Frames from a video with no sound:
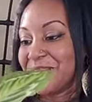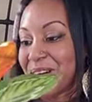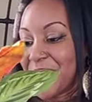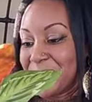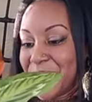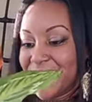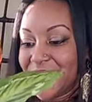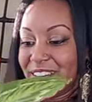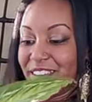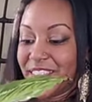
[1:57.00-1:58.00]
in my
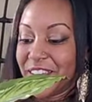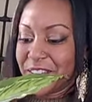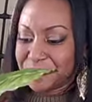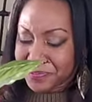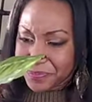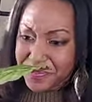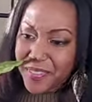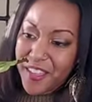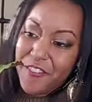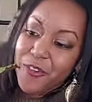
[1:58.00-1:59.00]
opinion. And then,
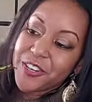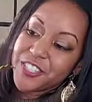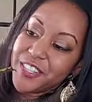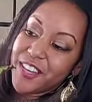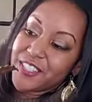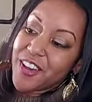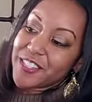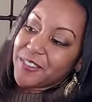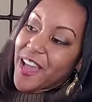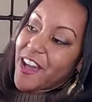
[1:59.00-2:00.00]
of course, she does
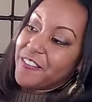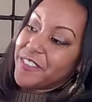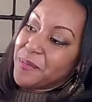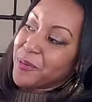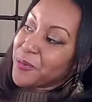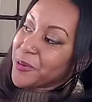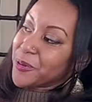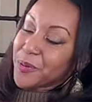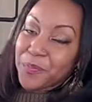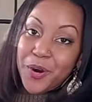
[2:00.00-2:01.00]
also have the
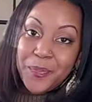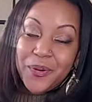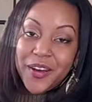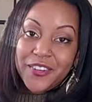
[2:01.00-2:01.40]
maroon purple